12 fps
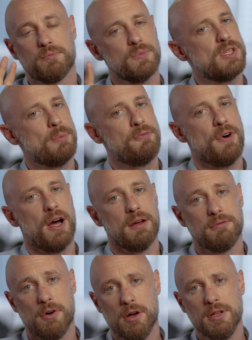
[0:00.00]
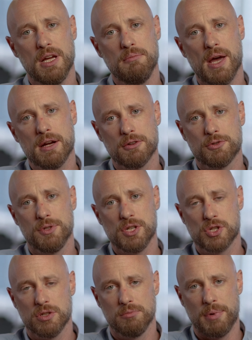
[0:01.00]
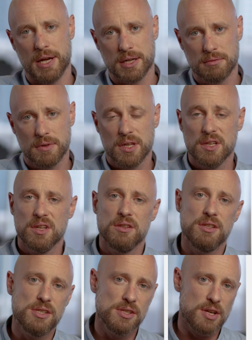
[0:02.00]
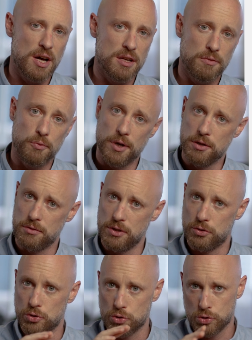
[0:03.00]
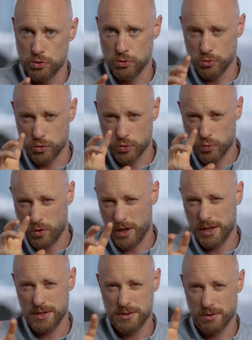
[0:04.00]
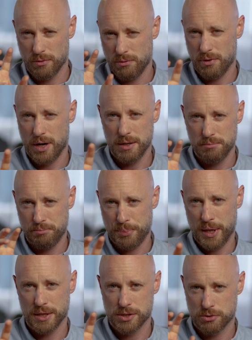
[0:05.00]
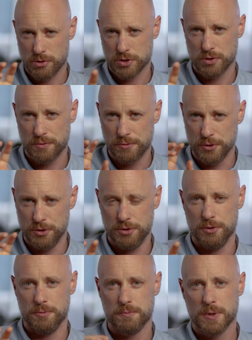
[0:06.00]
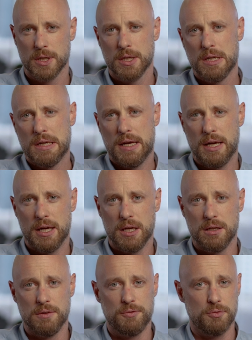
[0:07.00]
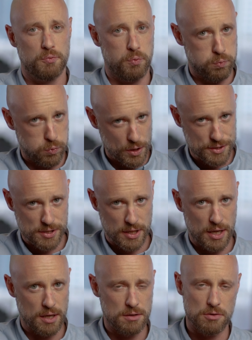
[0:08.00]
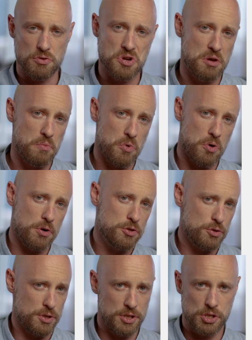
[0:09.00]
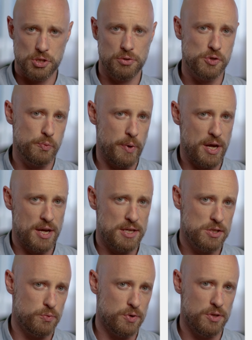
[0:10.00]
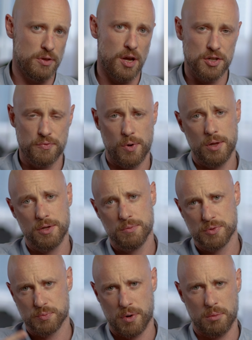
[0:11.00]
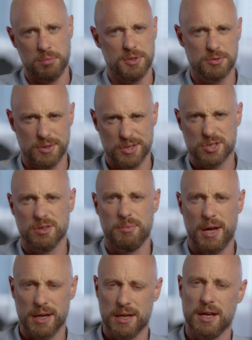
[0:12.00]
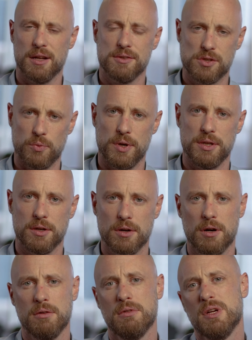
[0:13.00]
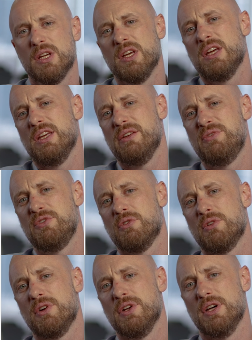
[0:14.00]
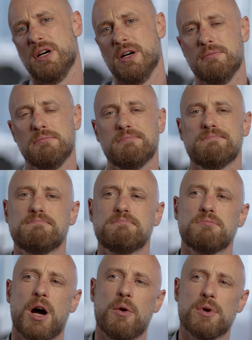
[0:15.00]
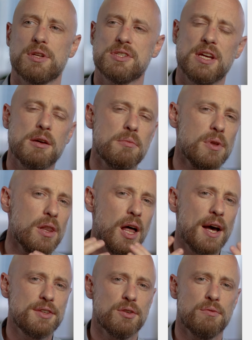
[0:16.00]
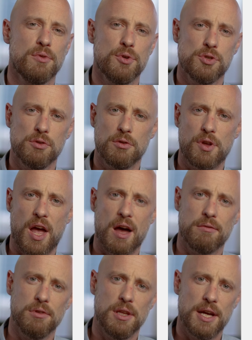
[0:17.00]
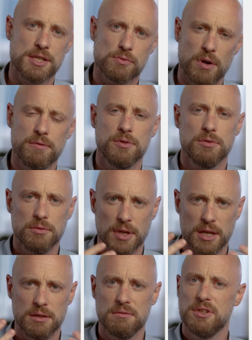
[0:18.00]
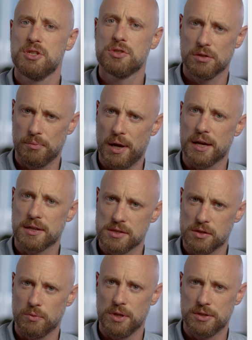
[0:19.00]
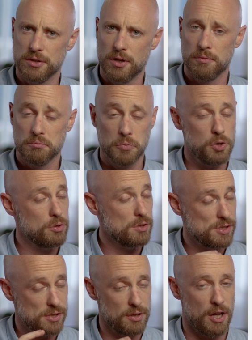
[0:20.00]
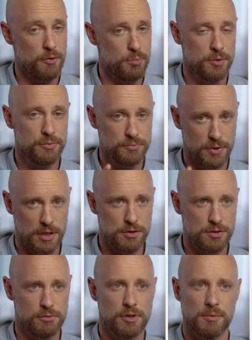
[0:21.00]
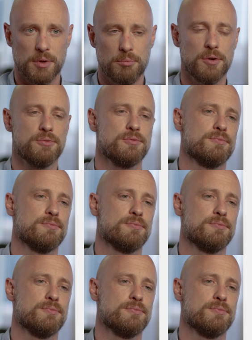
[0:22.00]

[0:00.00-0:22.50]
Step 5, online bank or traditional bank. This is kind of where you need to choose what is the right bank structure for you. And if, once again, you're in a more traditional space with large volumes, probably traditional bank account is the way to go. If you're in a, I want to say, a lighter version and you have less revenue, then digital bank is the way to go. You can still have both, and I still recommend both.